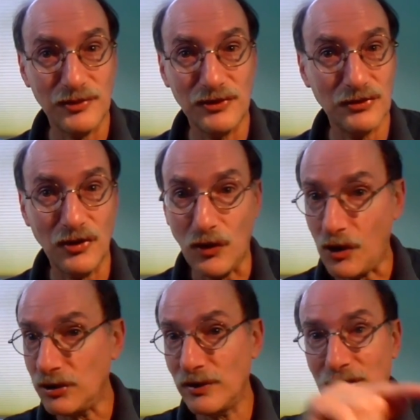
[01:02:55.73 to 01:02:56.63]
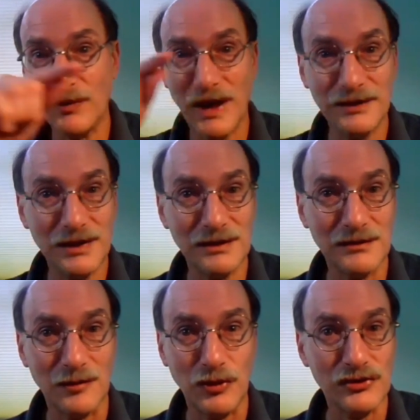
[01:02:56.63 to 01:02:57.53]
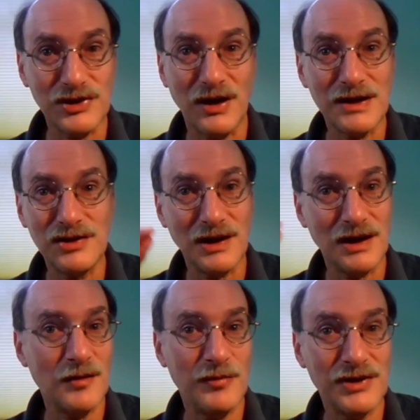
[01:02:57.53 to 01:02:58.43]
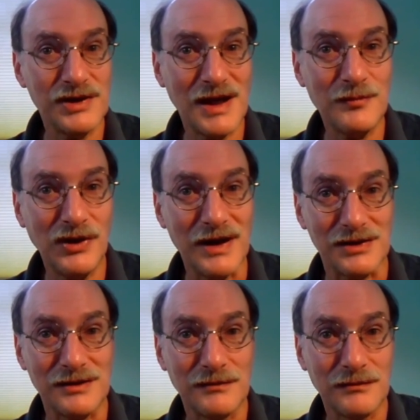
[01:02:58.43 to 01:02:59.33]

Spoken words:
you'll go all the way around it on both sides and end up in the same place.